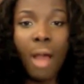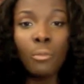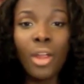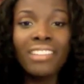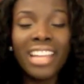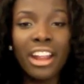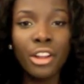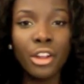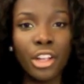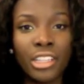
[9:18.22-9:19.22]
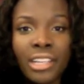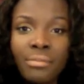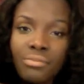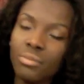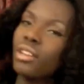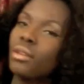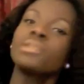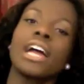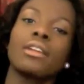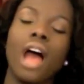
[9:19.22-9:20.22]
Wearing the hair curly,
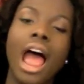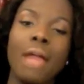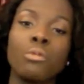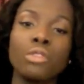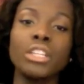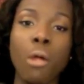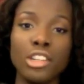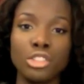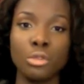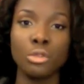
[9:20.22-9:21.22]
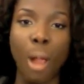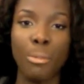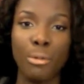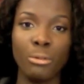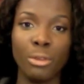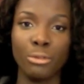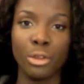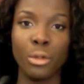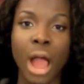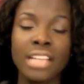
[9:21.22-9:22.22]
because I really wanted to do a proper review for
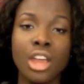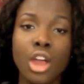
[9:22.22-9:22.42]
you guys.